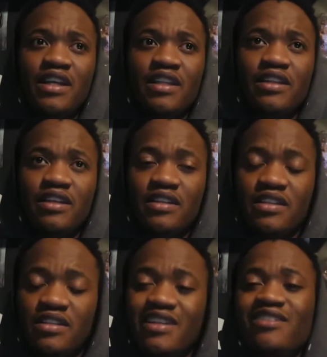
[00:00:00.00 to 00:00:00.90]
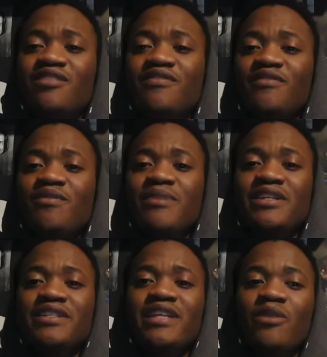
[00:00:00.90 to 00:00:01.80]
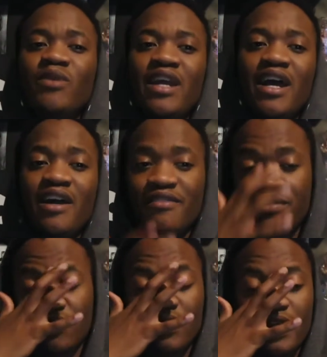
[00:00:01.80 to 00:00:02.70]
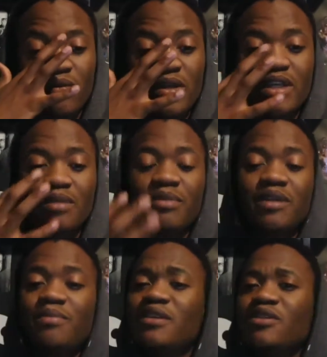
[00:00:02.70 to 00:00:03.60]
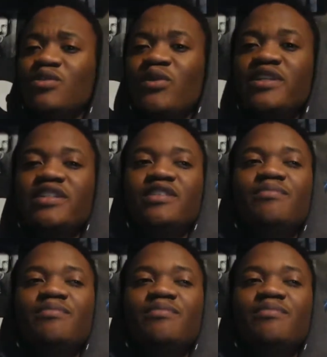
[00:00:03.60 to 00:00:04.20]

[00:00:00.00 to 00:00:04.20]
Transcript: the sets of information that we have so that we can make better choices,